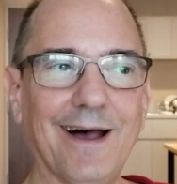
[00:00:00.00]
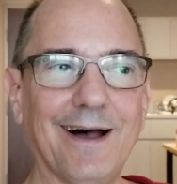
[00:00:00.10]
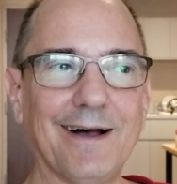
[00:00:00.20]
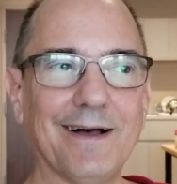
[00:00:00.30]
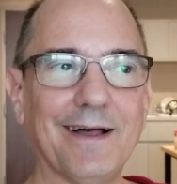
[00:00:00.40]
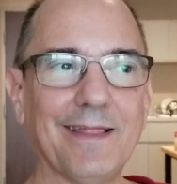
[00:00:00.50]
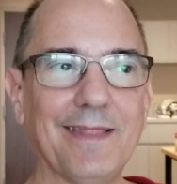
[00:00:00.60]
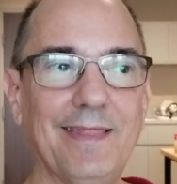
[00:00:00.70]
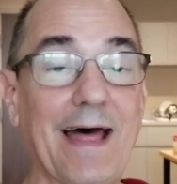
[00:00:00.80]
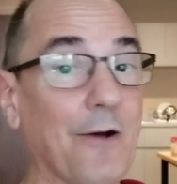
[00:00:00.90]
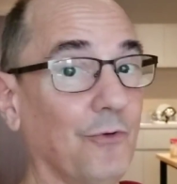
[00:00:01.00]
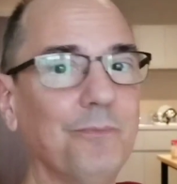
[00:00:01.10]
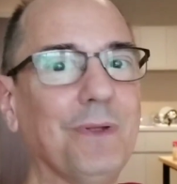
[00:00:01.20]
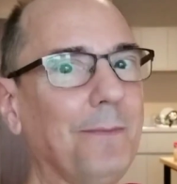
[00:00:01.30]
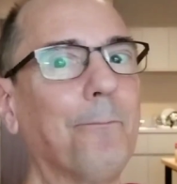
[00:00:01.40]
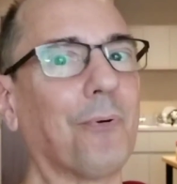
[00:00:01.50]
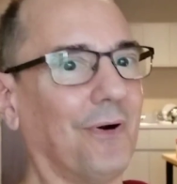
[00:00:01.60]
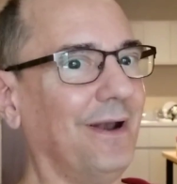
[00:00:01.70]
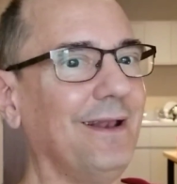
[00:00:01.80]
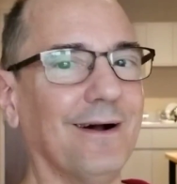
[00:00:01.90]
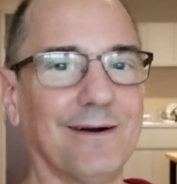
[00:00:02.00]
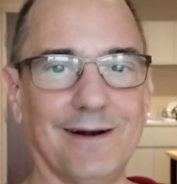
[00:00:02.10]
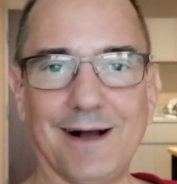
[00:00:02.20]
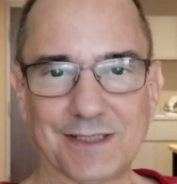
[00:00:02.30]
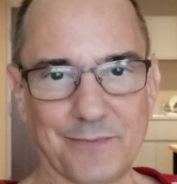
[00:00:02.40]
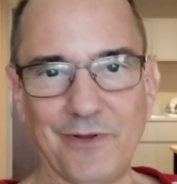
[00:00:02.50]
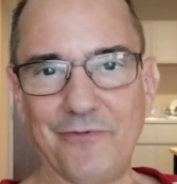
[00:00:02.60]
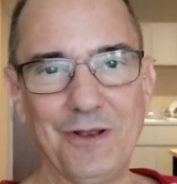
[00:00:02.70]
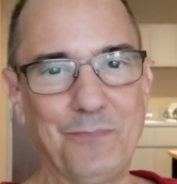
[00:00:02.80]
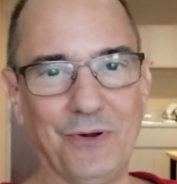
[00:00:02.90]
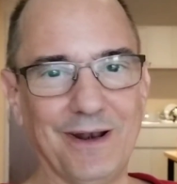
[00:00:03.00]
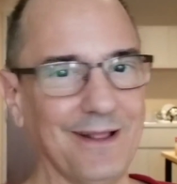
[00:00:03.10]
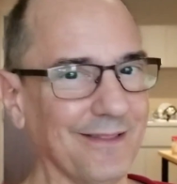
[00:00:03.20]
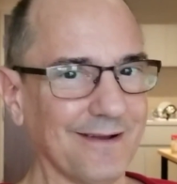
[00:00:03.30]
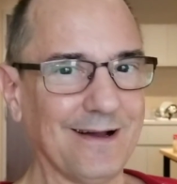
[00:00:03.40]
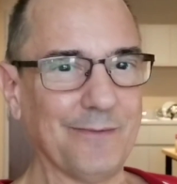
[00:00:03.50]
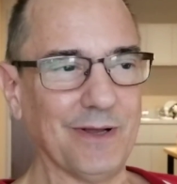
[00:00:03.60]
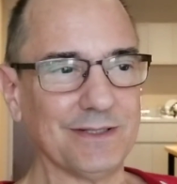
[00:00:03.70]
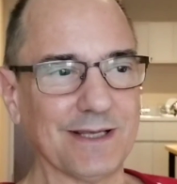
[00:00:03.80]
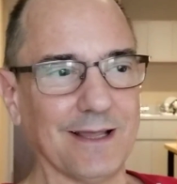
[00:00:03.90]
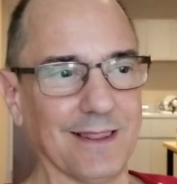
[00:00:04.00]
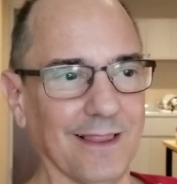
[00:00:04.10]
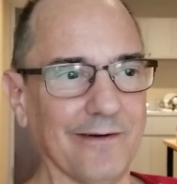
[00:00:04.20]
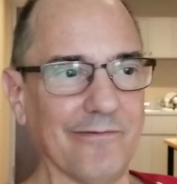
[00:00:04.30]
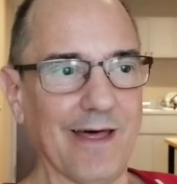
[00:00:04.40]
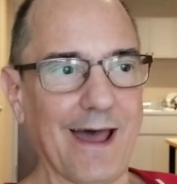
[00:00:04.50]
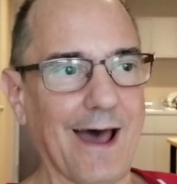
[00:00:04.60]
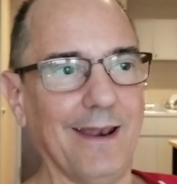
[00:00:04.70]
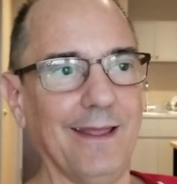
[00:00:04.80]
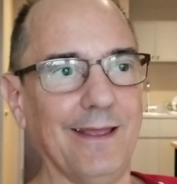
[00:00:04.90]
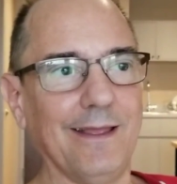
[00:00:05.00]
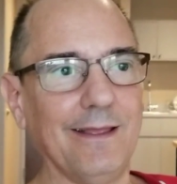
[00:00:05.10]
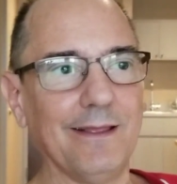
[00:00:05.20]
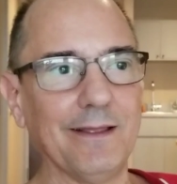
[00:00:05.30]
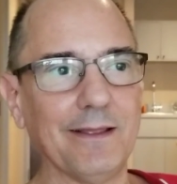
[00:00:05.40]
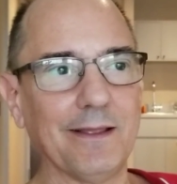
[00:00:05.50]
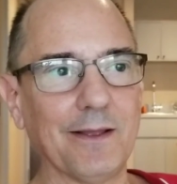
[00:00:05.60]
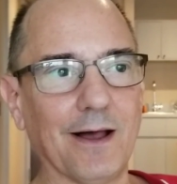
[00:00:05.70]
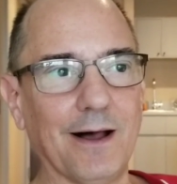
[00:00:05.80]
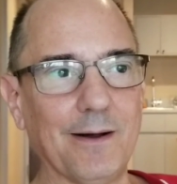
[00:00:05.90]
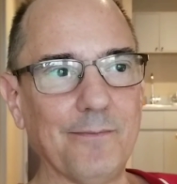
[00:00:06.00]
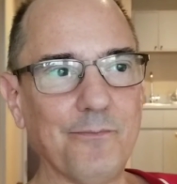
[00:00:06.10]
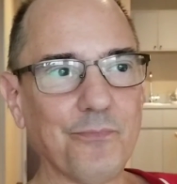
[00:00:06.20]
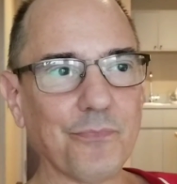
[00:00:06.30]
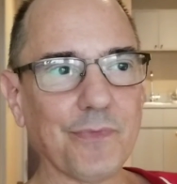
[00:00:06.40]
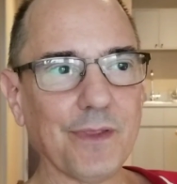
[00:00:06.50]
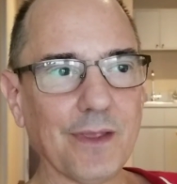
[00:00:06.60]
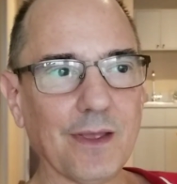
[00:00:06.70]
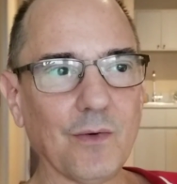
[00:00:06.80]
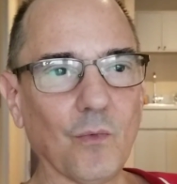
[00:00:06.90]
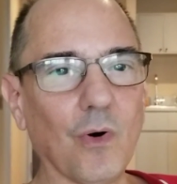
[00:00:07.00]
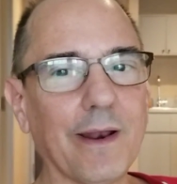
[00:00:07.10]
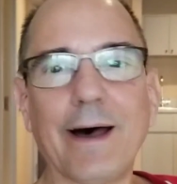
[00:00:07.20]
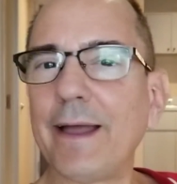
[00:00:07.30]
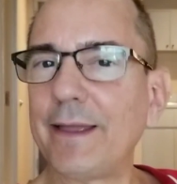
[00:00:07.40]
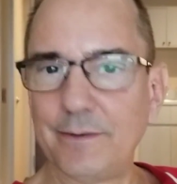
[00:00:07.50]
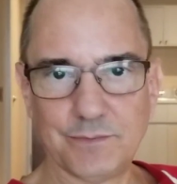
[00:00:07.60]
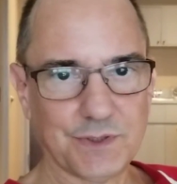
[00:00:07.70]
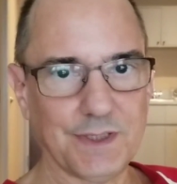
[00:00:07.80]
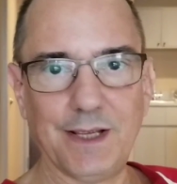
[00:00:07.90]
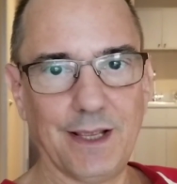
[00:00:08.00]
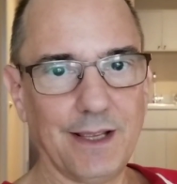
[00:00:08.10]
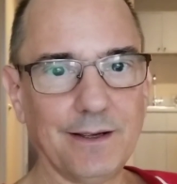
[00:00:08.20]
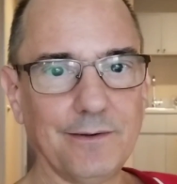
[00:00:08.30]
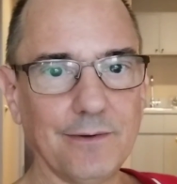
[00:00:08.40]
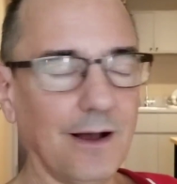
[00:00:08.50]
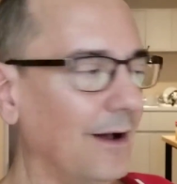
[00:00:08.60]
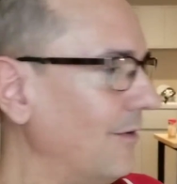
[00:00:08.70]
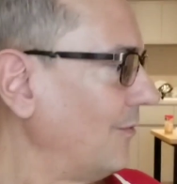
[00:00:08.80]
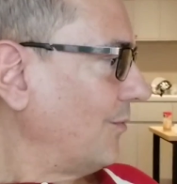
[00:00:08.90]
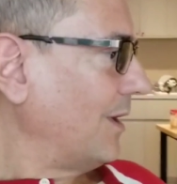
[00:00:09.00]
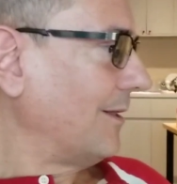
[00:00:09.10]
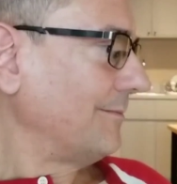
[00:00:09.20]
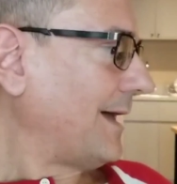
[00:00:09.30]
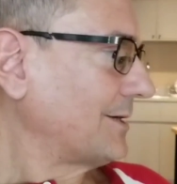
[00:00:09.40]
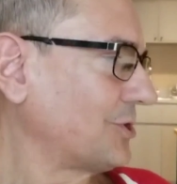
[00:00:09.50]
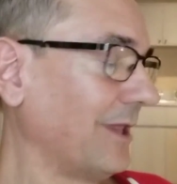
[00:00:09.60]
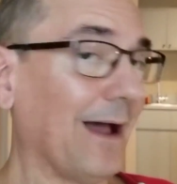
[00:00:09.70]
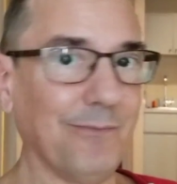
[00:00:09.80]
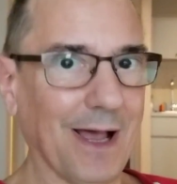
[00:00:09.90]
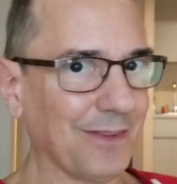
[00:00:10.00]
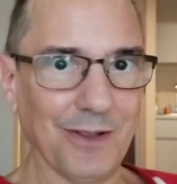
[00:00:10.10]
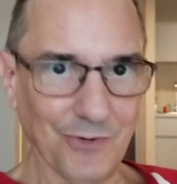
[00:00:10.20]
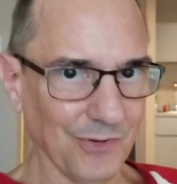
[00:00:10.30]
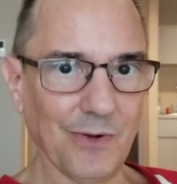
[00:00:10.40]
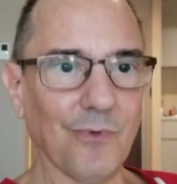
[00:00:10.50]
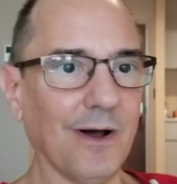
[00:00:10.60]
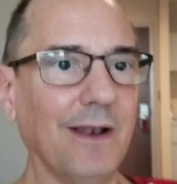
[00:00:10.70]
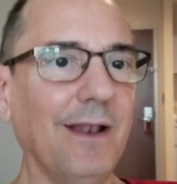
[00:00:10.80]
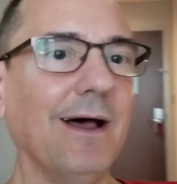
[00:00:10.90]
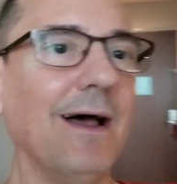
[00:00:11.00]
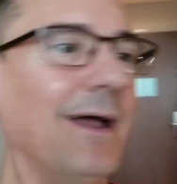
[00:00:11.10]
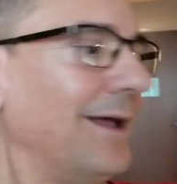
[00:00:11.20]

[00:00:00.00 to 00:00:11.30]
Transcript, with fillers: uh, that would be pretty darn awesome if you'd put it in the comments. I'd love that. Um, what I am seeing, uh, well, actually, I'm not the only one. Uh,